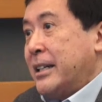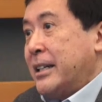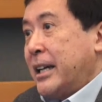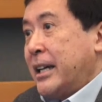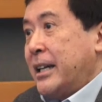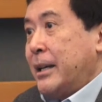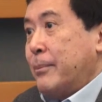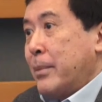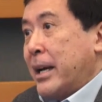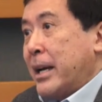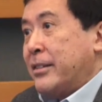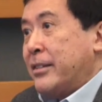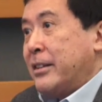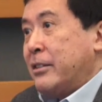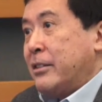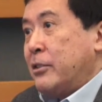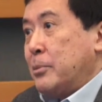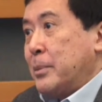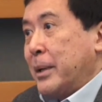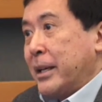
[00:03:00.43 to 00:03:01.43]
and ambassador
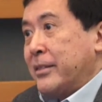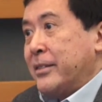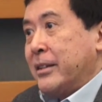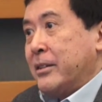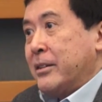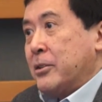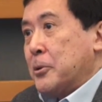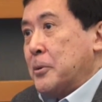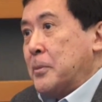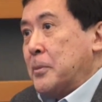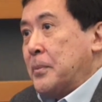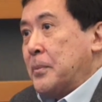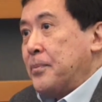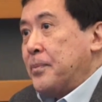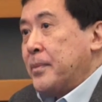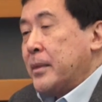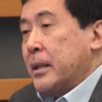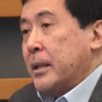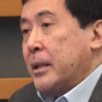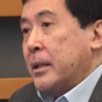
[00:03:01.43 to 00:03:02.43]
to Mexico.
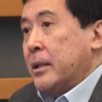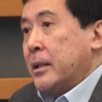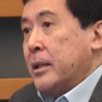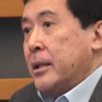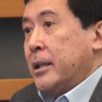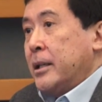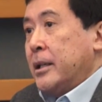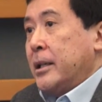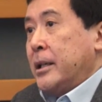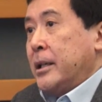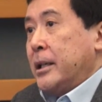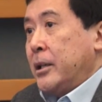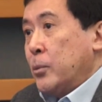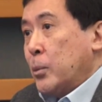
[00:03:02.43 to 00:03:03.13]
He